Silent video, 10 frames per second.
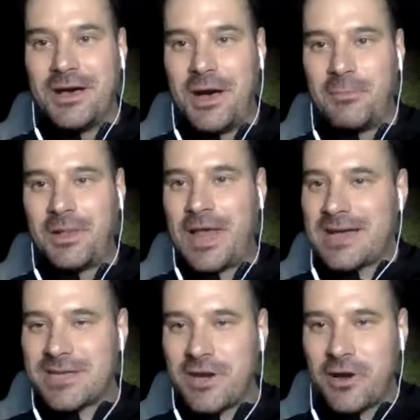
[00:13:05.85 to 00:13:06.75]
Um,
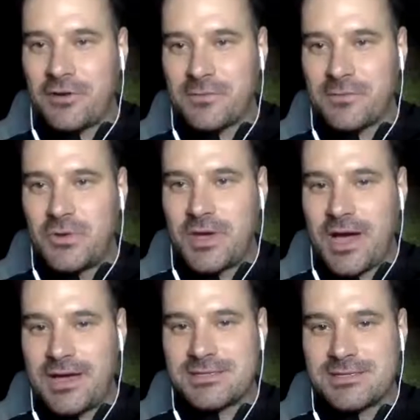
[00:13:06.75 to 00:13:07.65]
last I heard from you
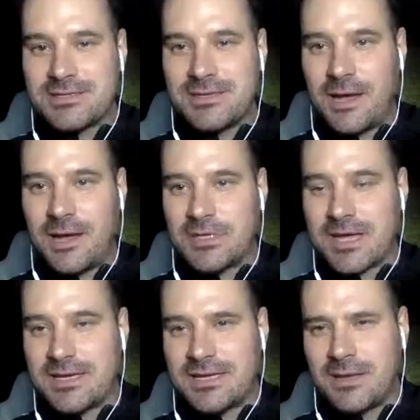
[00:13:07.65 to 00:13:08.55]
guys uh,
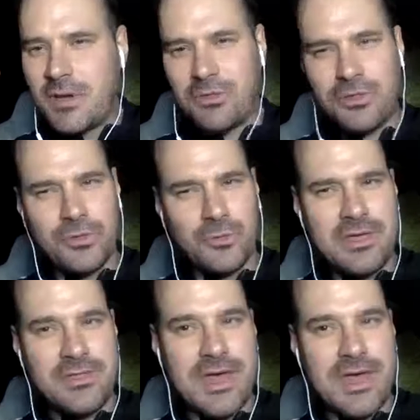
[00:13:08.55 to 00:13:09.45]
was I did about
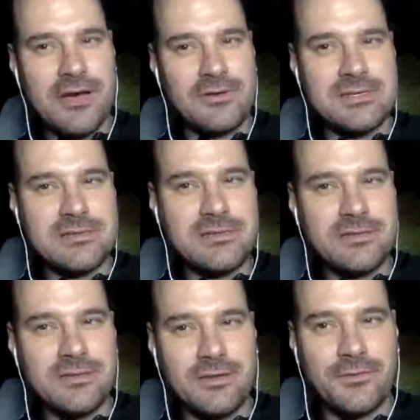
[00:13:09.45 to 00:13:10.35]
3,000
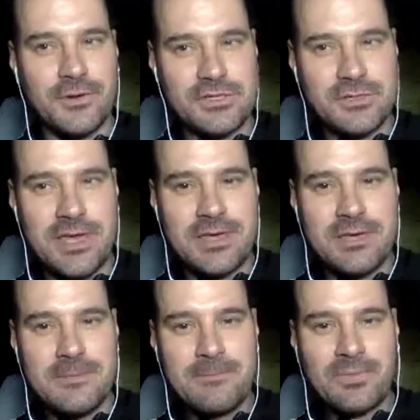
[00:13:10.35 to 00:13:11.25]
the first week
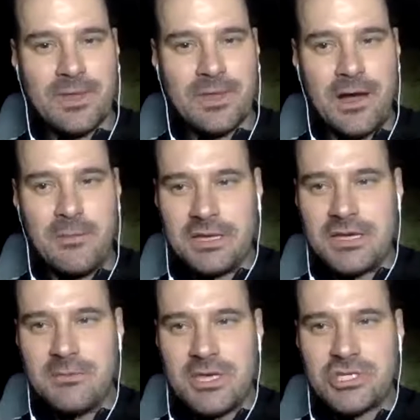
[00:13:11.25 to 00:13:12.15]
um, in
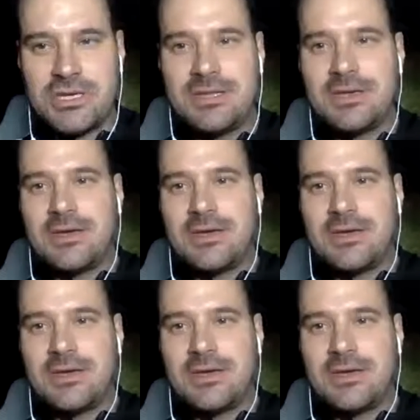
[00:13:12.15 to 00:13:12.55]
commission.